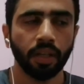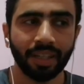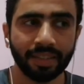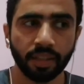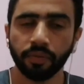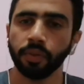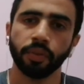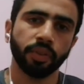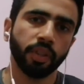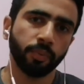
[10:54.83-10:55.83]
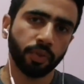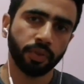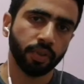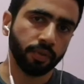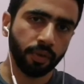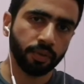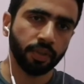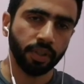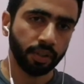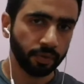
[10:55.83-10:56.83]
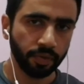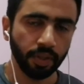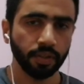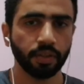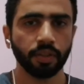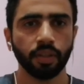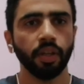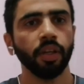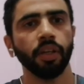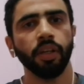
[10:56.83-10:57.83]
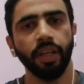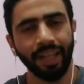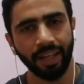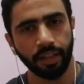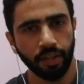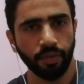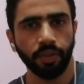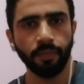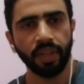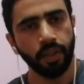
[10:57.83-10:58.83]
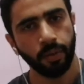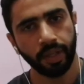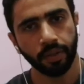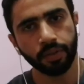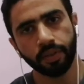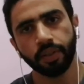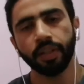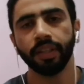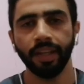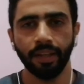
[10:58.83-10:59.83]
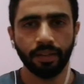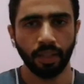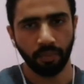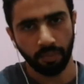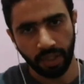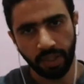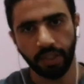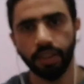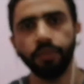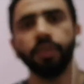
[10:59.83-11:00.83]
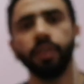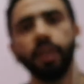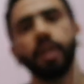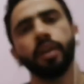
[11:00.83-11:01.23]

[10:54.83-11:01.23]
a self-contained portion of user interface in an activity. You can consider it as a mini activity